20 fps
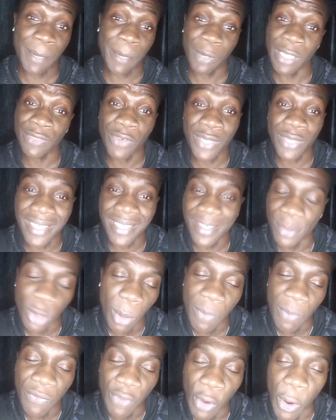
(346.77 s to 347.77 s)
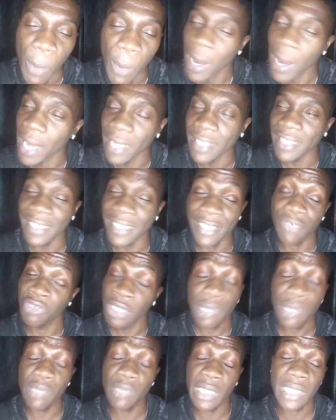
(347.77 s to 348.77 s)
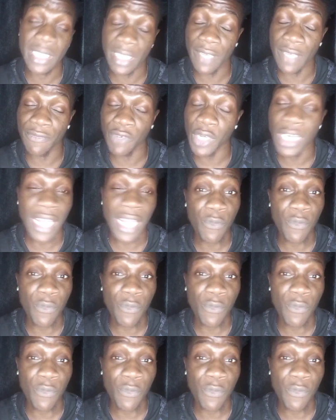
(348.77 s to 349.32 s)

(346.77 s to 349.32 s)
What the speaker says: Rashford is in top form and he's really, really delivering,